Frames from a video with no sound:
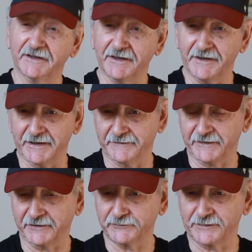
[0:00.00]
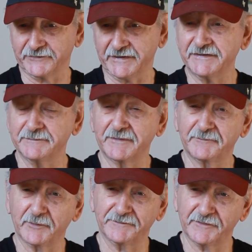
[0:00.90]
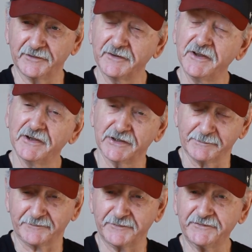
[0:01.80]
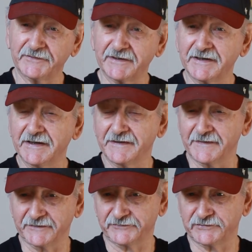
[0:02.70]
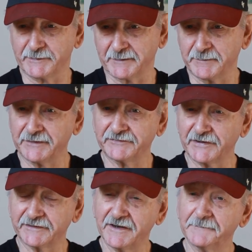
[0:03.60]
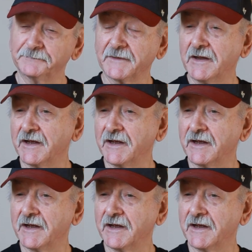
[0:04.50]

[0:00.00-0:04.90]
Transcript: and then a 12 to 18 month portfolio, go to my free site. That's drubeckpicks.com.